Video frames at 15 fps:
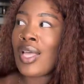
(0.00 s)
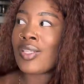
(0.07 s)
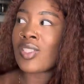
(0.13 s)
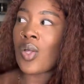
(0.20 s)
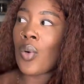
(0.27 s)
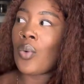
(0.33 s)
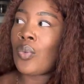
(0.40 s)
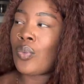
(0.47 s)

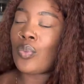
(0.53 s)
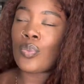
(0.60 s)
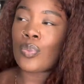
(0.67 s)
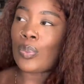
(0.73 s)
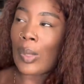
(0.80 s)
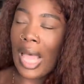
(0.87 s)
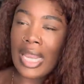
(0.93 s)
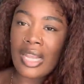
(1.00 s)

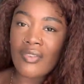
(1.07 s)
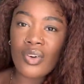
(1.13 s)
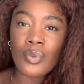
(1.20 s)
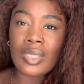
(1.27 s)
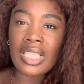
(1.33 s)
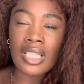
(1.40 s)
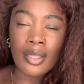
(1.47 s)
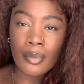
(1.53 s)
So I never
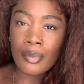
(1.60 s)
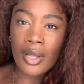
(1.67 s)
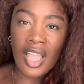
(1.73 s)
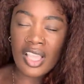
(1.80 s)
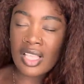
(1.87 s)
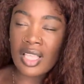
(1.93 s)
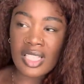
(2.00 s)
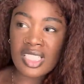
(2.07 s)
really
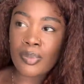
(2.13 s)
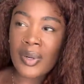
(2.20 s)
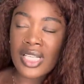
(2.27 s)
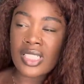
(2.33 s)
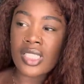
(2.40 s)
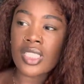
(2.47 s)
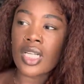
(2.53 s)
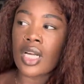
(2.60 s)

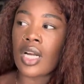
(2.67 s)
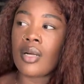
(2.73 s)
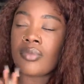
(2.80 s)
expressed it to her.